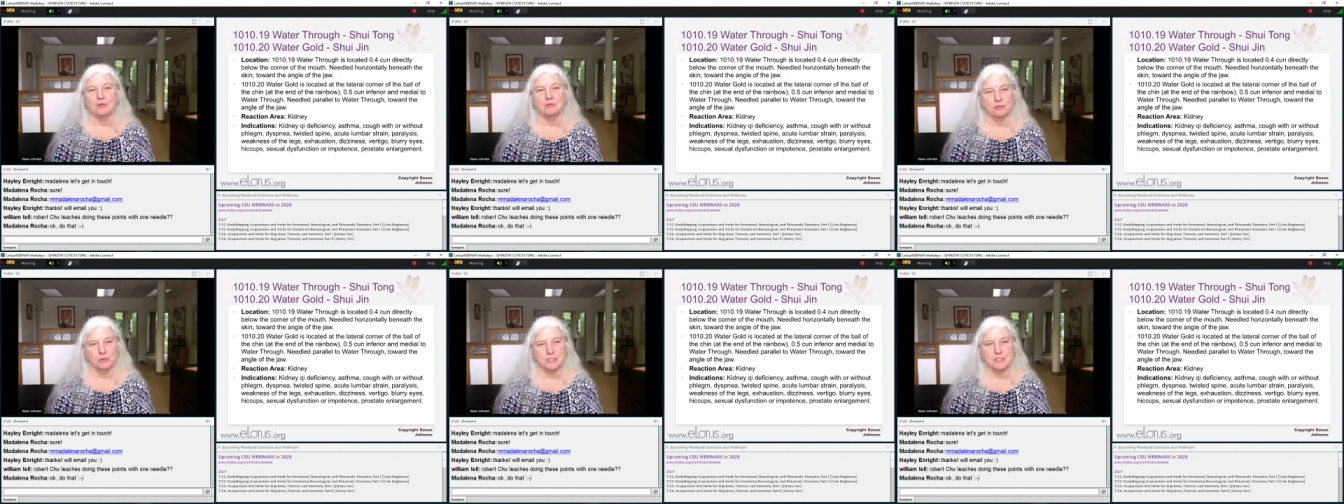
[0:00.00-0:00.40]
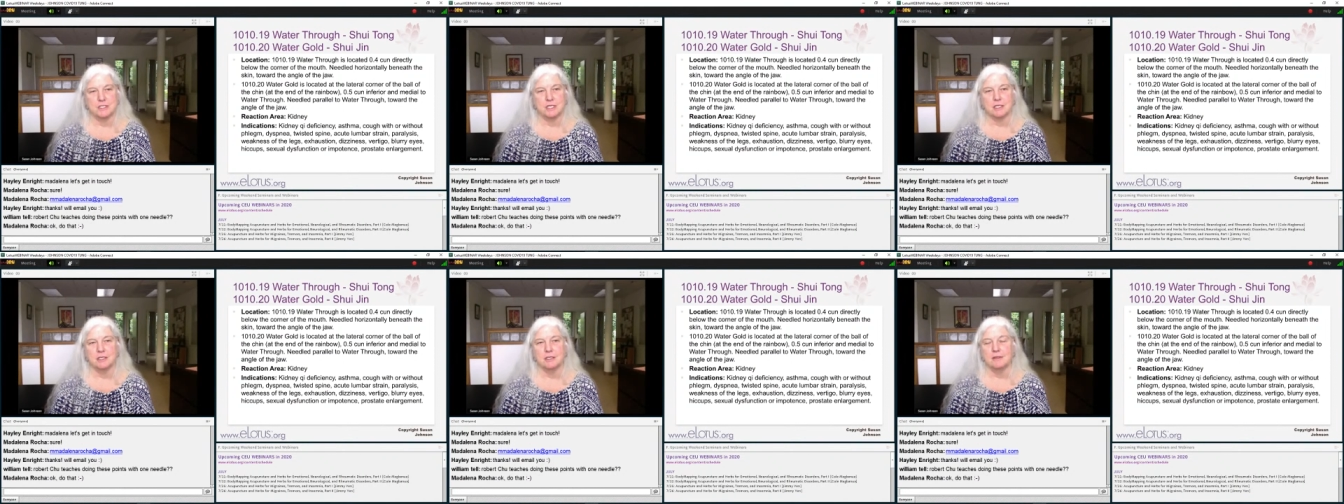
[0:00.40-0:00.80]

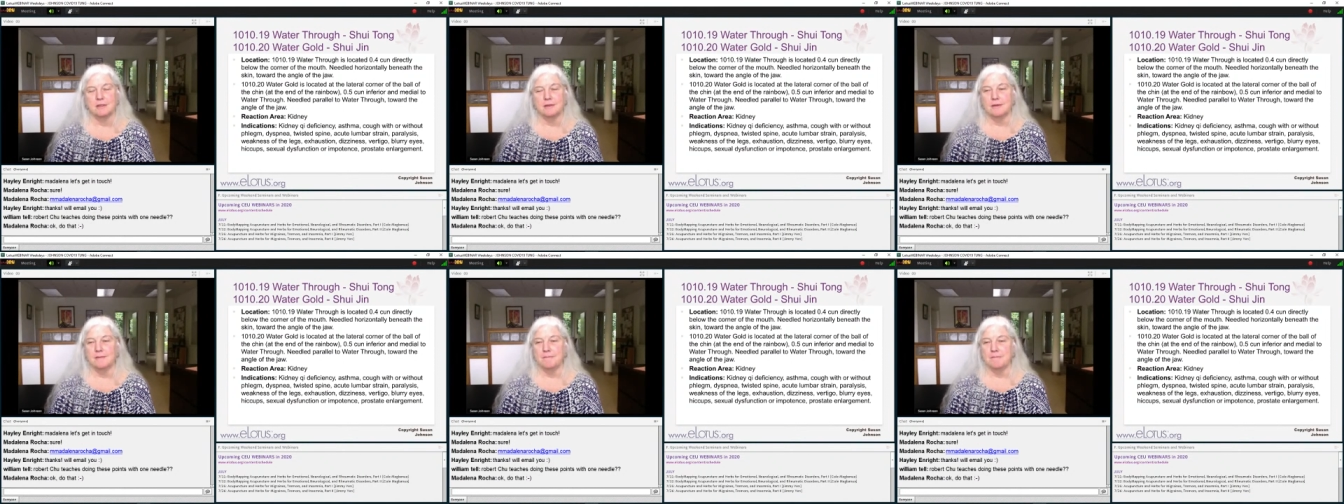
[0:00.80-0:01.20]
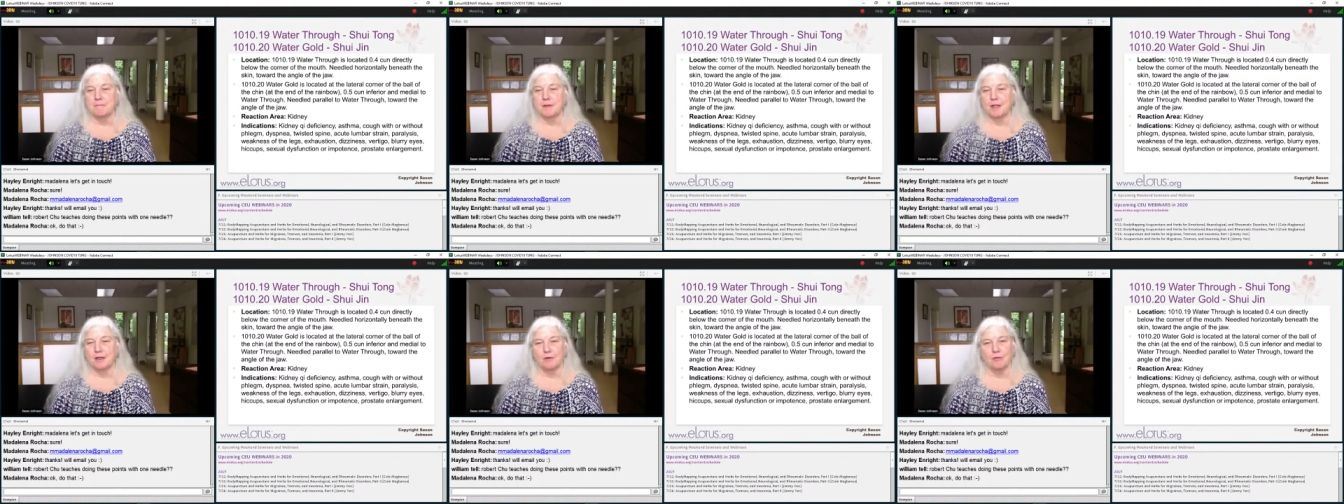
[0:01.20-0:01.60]
altruistic
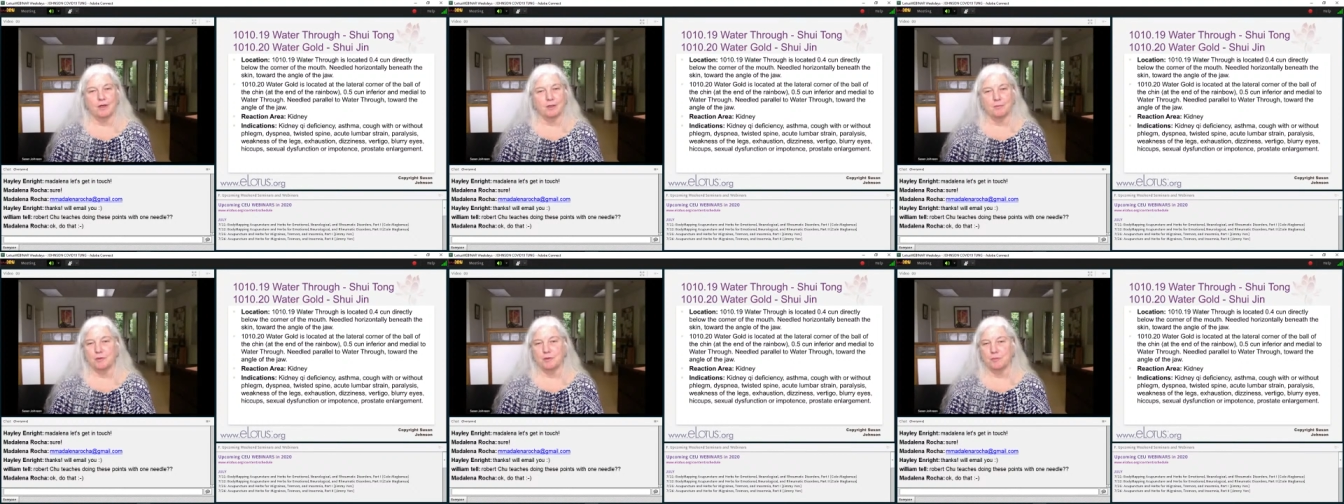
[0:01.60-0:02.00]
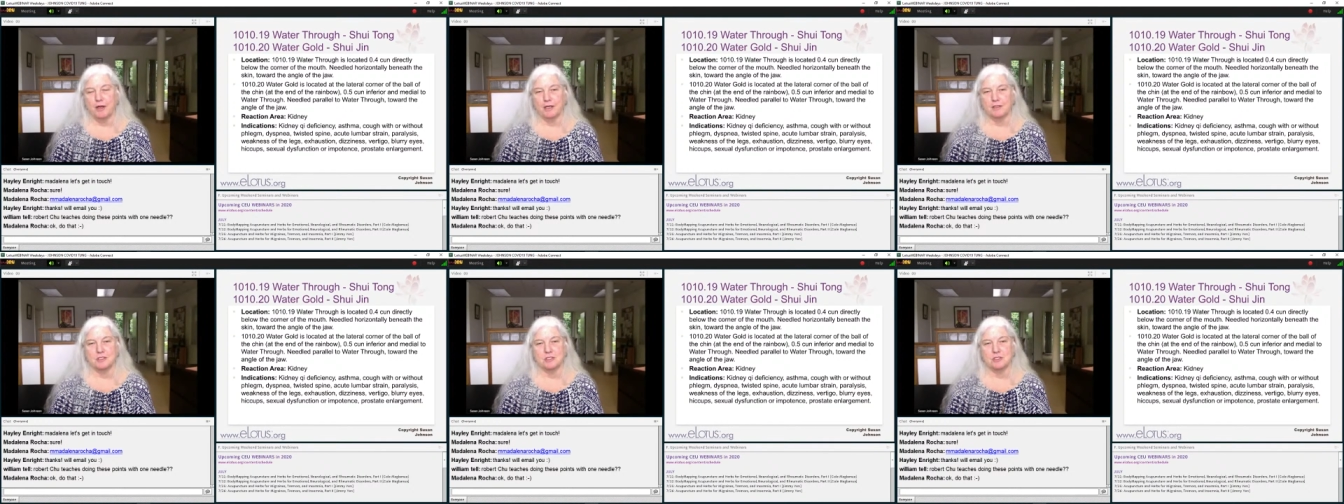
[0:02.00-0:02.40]
incredible
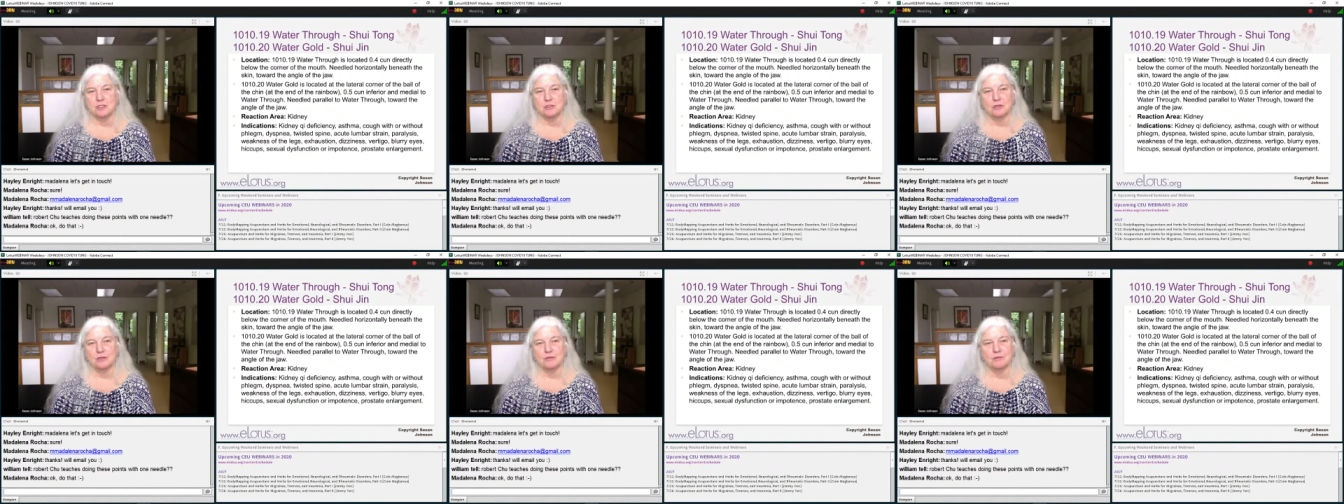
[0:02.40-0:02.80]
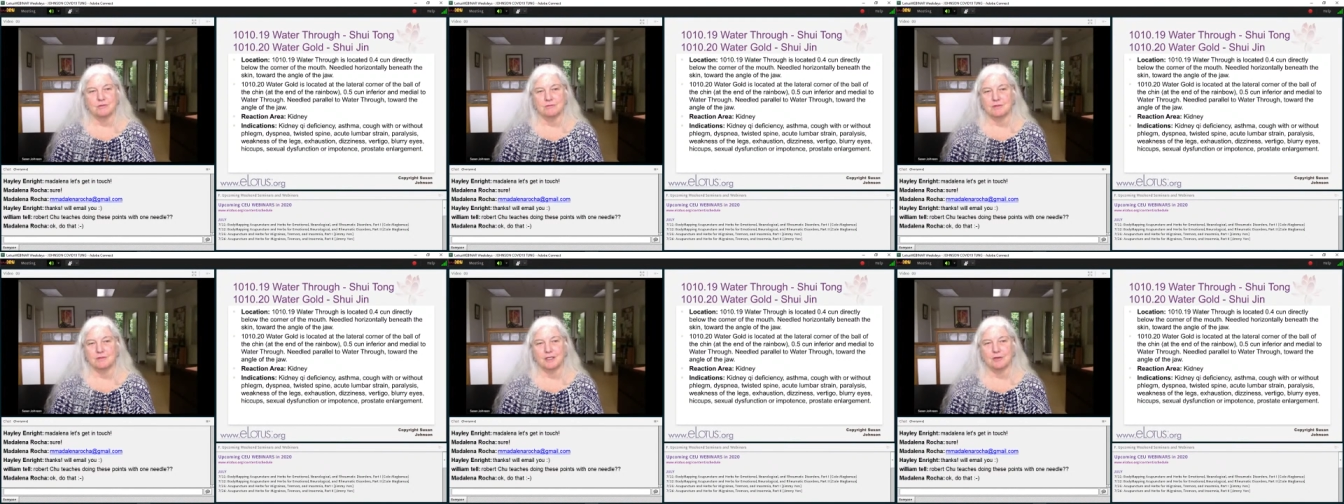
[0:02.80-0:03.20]

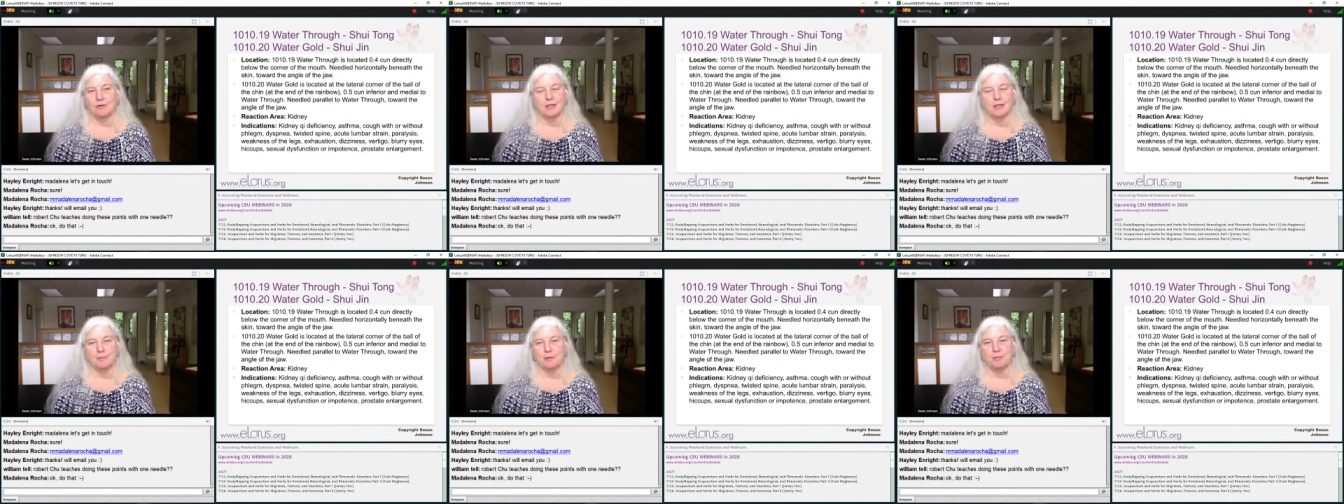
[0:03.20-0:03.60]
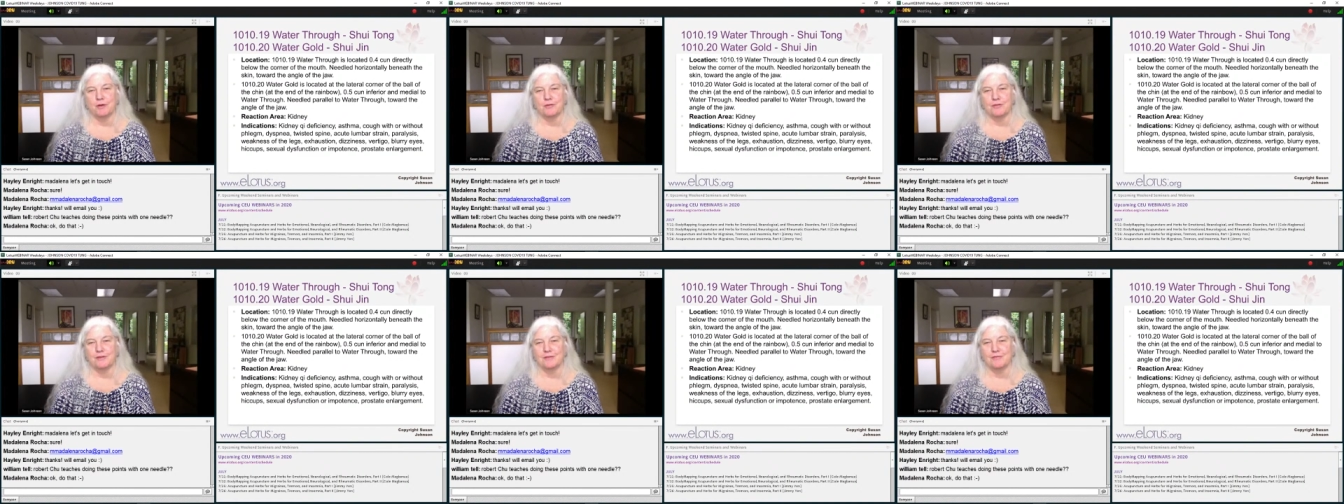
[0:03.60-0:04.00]
practitioner, incredible person.